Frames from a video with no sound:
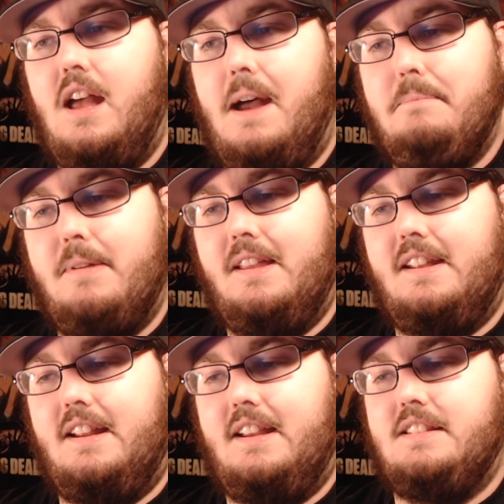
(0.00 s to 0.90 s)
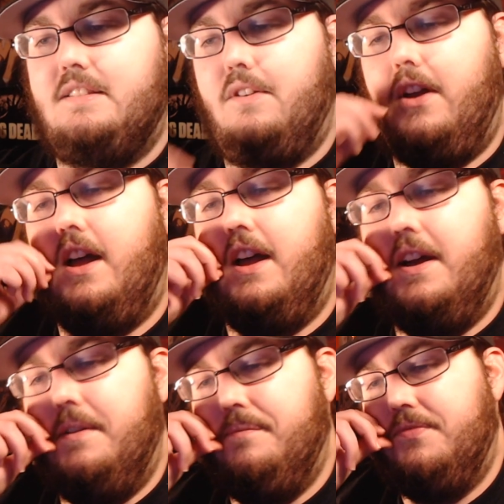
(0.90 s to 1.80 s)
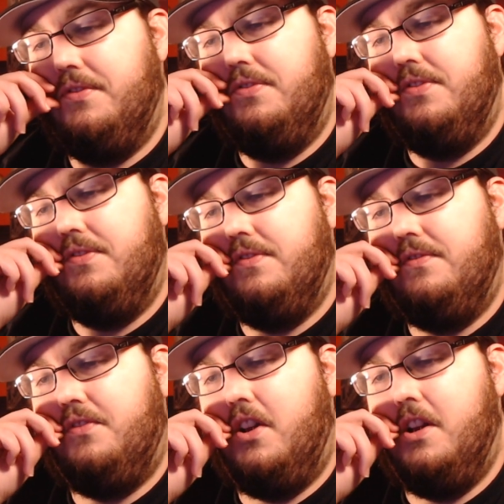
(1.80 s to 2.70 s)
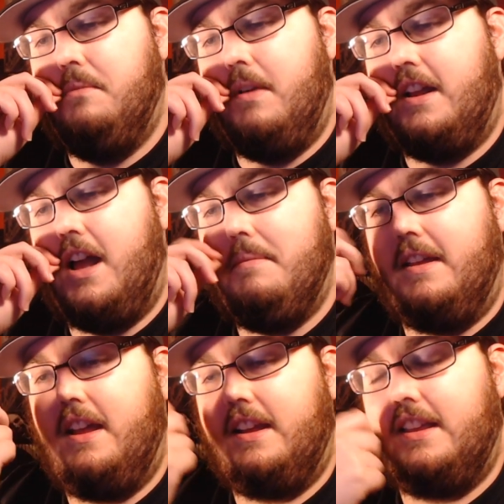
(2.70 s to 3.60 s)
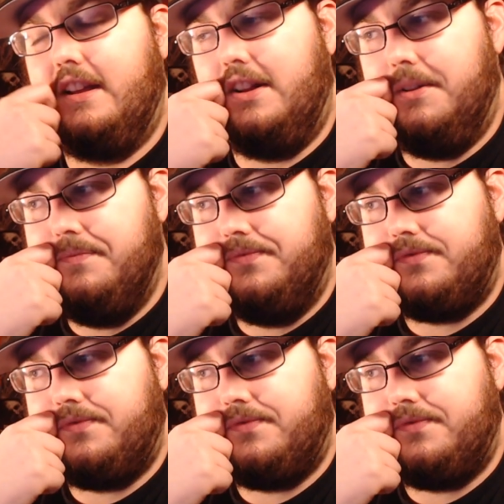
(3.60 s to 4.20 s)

abilities from Akame ga Kill.